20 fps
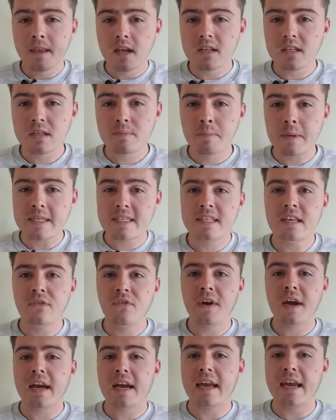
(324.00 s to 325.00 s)

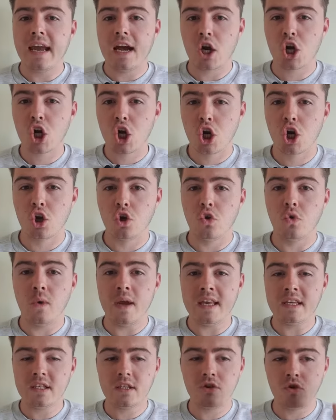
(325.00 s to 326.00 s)
specifically a clue.
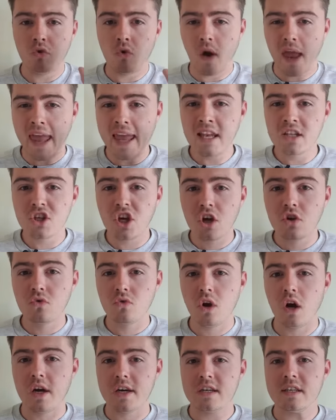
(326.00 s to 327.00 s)
It's your
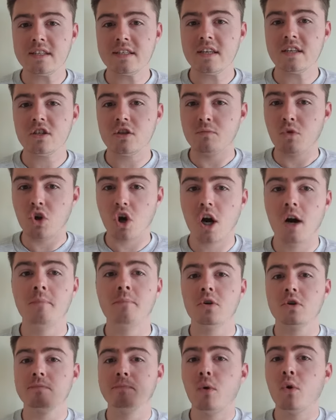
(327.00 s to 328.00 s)
internal guidance system, your
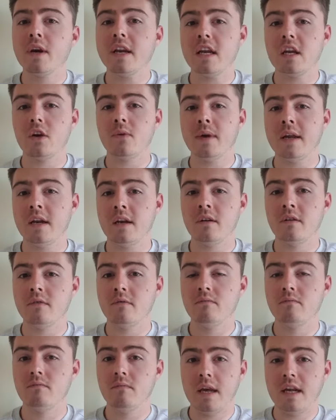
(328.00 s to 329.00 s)
compass pointing you in
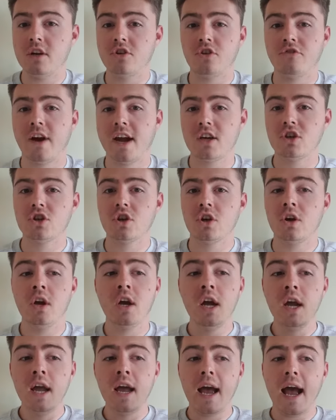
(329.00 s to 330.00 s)
a direction.
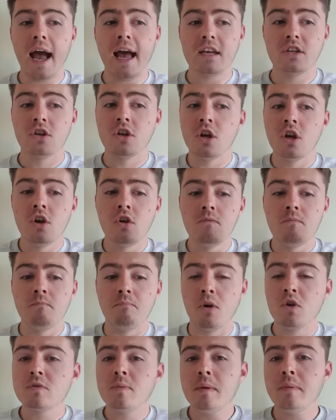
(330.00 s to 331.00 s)
And
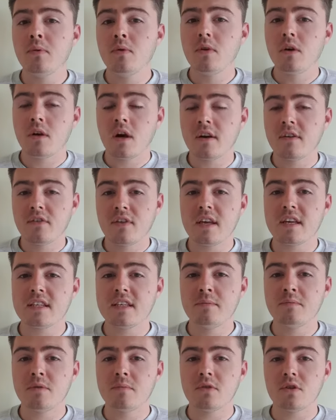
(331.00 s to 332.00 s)
most people kind of think
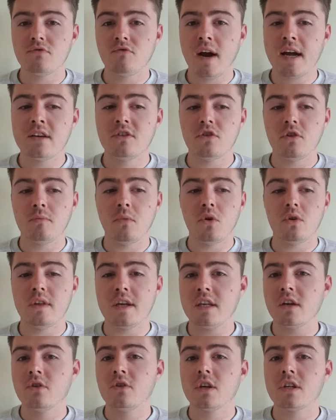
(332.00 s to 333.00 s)
symptoms are random, or
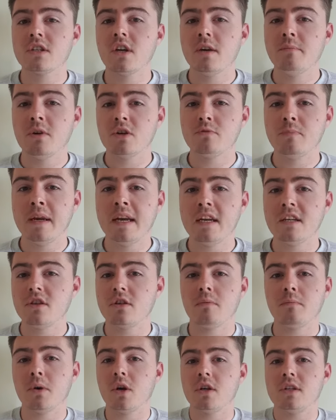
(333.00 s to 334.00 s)
they don't assign much meaning to
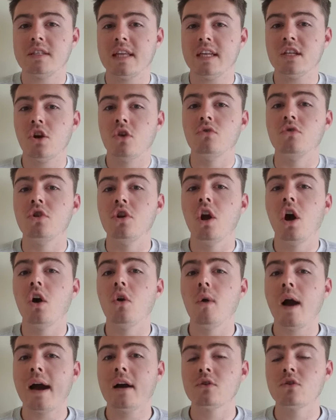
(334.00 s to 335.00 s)
them because they don't
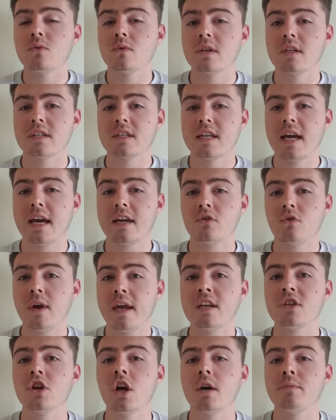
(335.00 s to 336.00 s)
know how to understand or
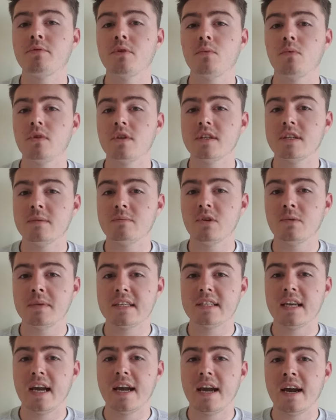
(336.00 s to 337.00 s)
interpret what the symptom
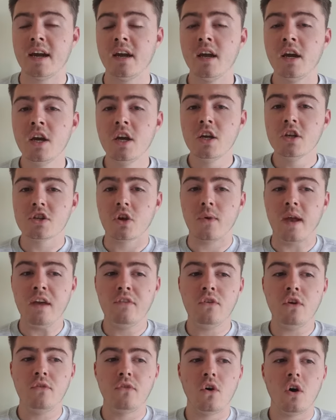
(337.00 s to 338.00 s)
is saying. So
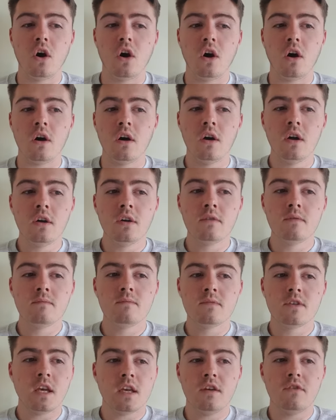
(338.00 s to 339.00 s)
if you've got,
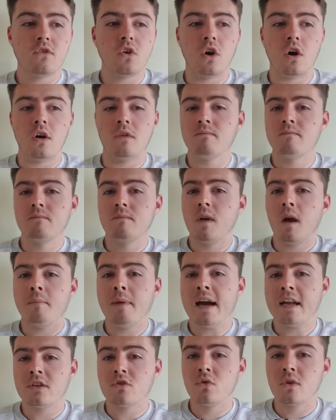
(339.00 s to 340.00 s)
say you've got a
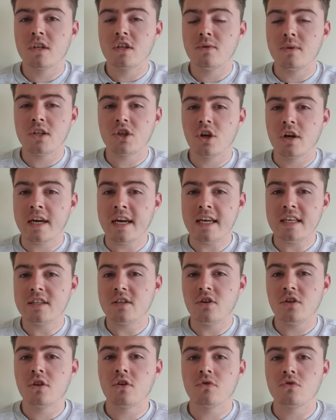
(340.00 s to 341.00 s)
man talking to you in Chinese
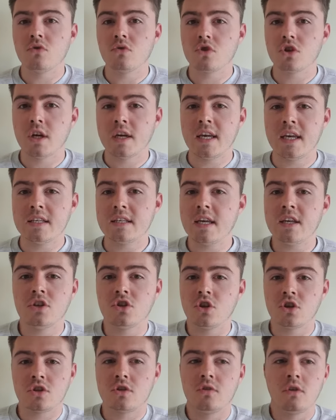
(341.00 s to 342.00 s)
and you don't talk Chinese, he's
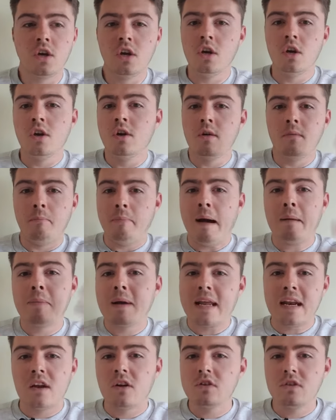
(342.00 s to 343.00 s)
just
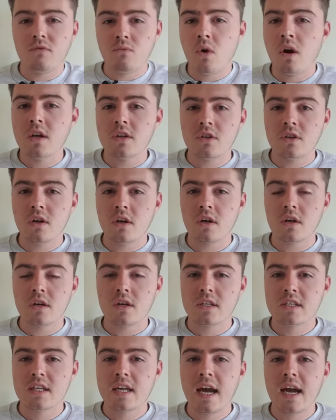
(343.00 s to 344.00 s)
babbling loads of words you don't
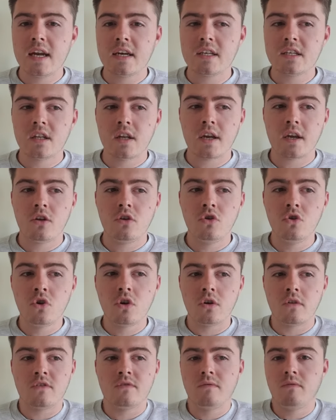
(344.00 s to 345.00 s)
understand. It's like, you
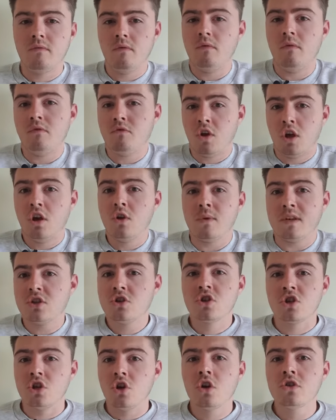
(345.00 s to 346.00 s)
could, to you, it's
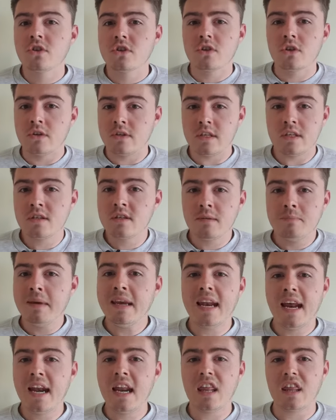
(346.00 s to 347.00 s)
just nonsense. It doesn't
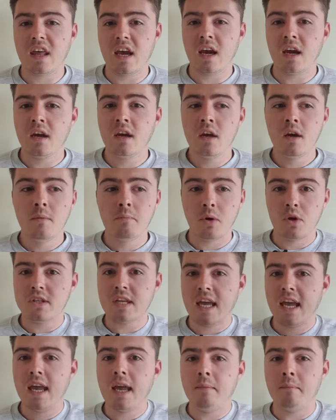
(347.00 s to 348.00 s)
mean anything. But
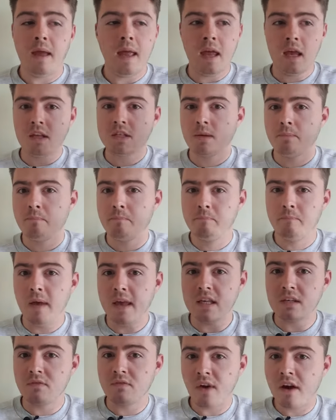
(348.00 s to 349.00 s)
to him, it's
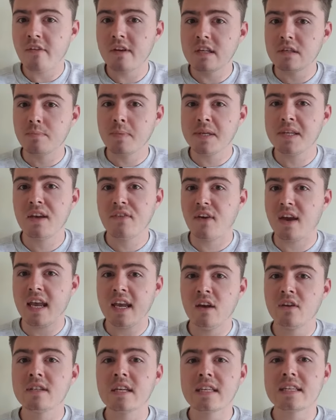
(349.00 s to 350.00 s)
very specific. He
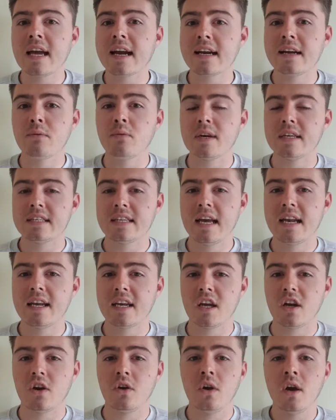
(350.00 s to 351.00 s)
knows exactly what he's
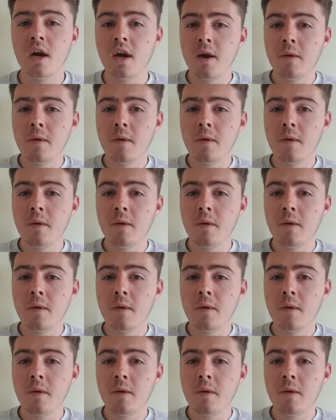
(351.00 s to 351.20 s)
telling you.